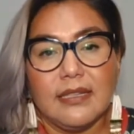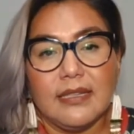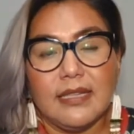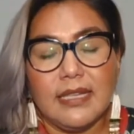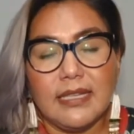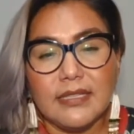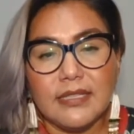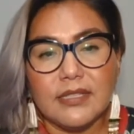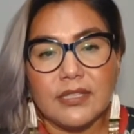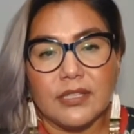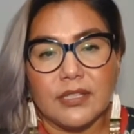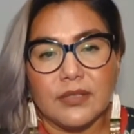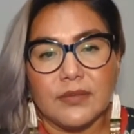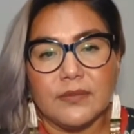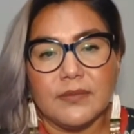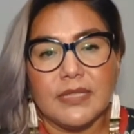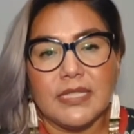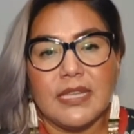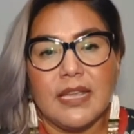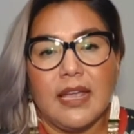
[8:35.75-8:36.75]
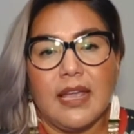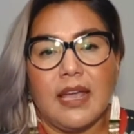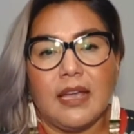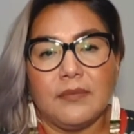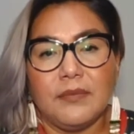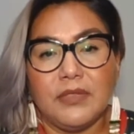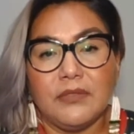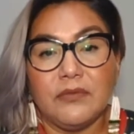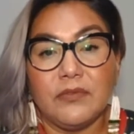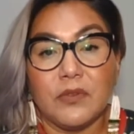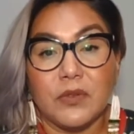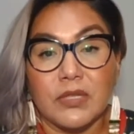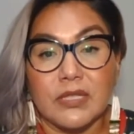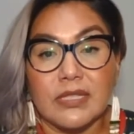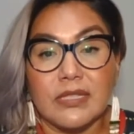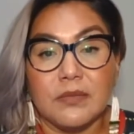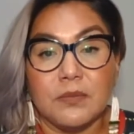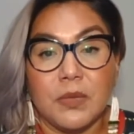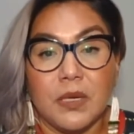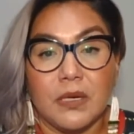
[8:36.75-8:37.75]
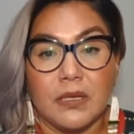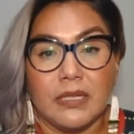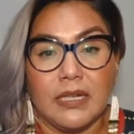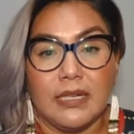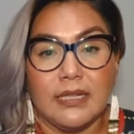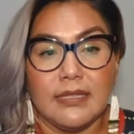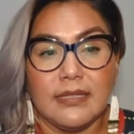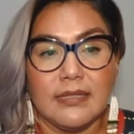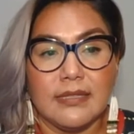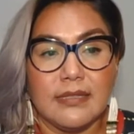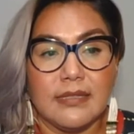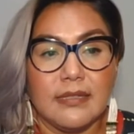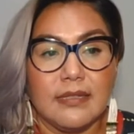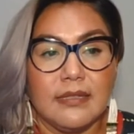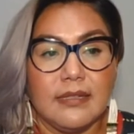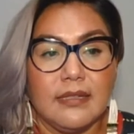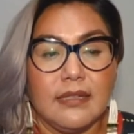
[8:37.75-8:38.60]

These terms have been forced upon us.